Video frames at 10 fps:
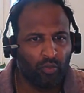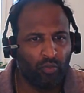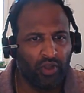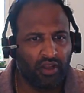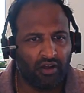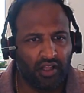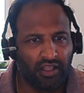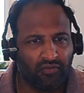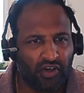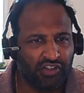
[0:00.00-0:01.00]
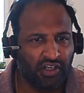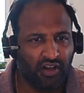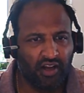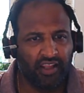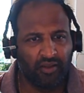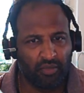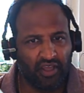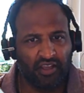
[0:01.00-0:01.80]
we call the function calling API